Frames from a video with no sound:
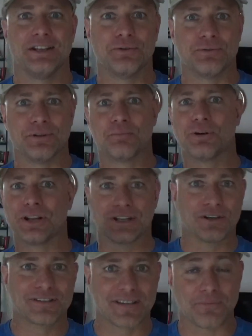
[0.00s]
you put in
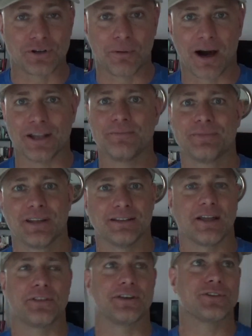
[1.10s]
good stuff in your body,
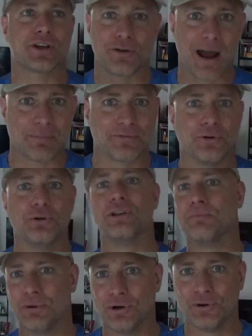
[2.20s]
not things like crappy food
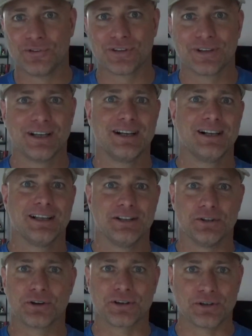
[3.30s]
and booze,
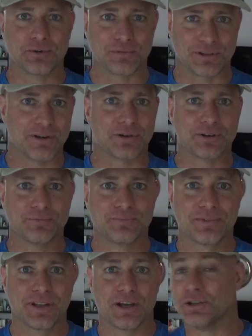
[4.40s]
your liver,
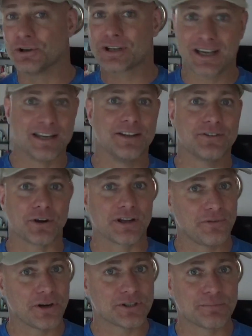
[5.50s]
your kidneys are going
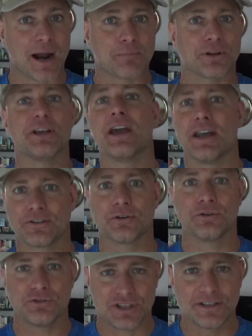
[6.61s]
to function properly and it's
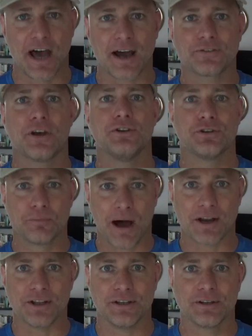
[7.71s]
going to detox your
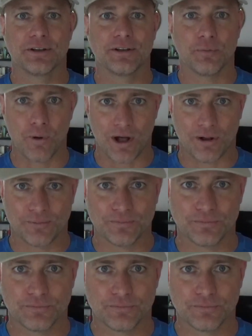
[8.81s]
body well.